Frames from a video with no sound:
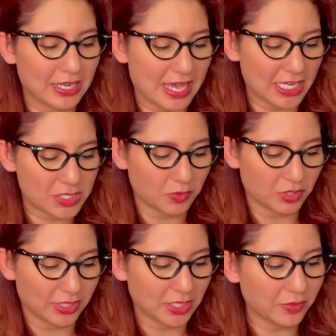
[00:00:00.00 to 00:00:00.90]
actual
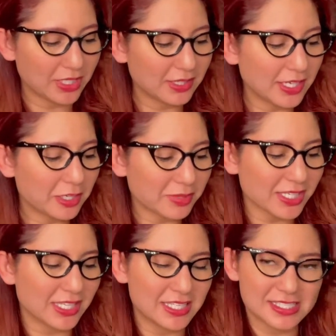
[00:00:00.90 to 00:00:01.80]
liquid in there
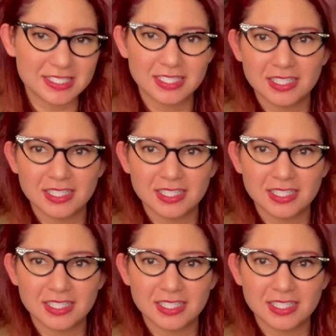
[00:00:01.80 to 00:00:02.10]
because